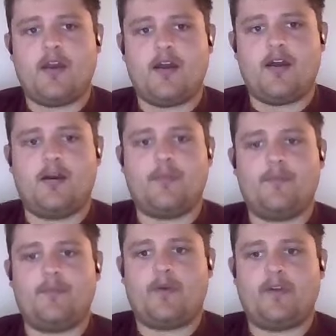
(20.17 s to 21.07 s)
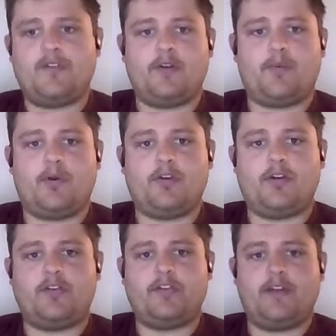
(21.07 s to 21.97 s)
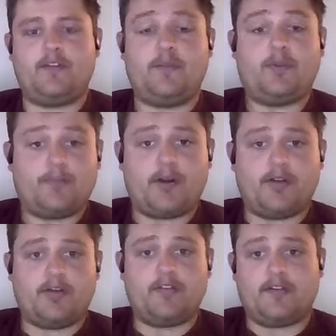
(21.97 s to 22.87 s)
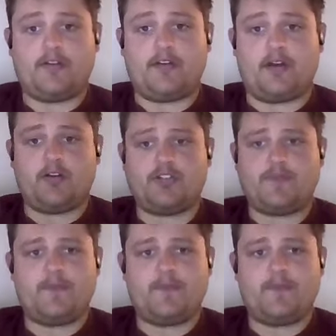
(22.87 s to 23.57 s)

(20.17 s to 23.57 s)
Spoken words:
Why is it important to understand as you build upon your existing knowledge?